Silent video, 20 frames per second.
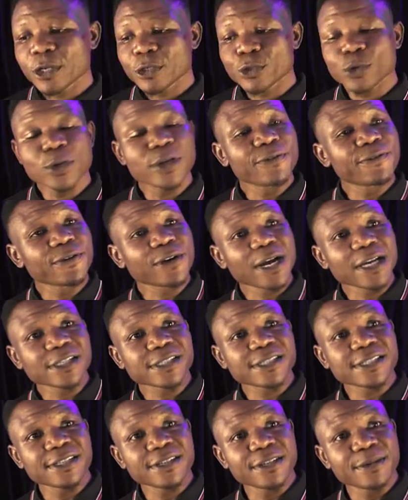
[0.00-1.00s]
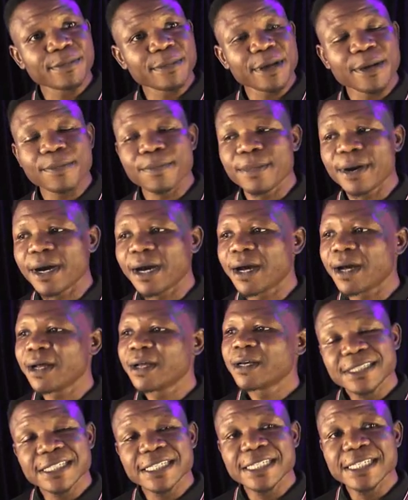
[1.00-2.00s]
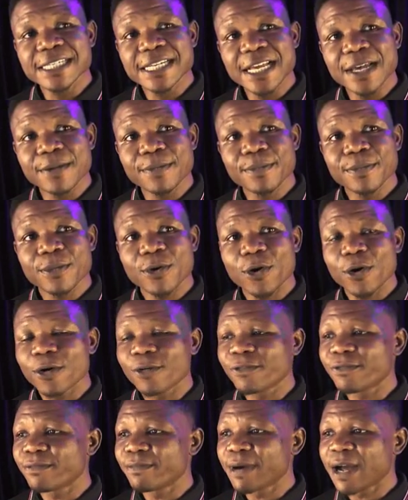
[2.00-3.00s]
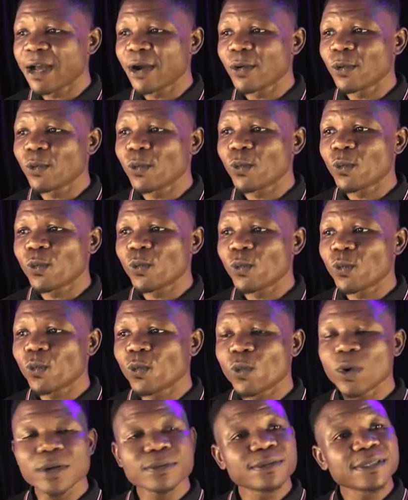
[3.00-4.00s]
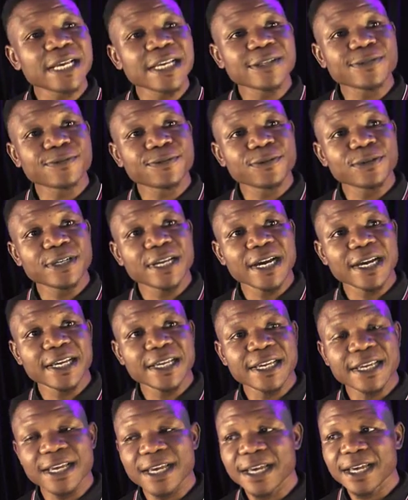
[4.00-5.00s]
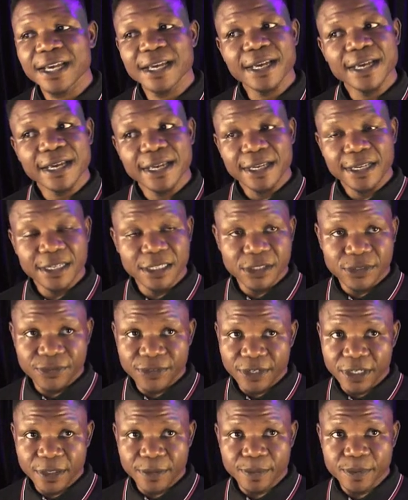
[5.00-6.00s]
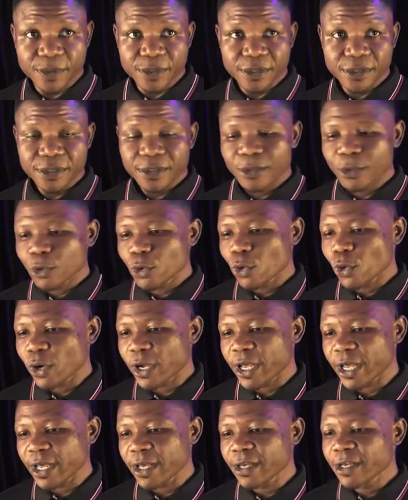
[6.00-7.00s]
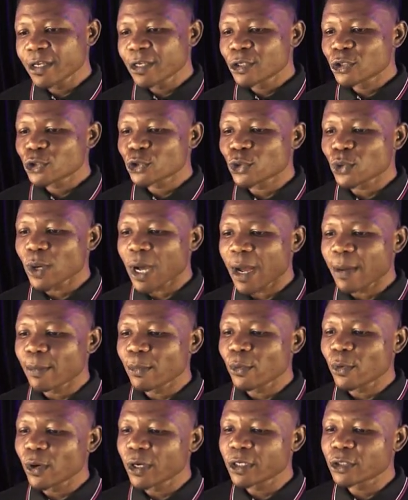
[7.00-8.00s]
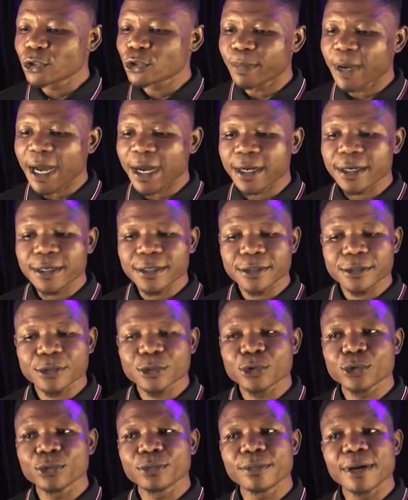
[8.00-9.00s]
So if you can still remember, the name of my website folder here is Philips. Okay, so I'm going back to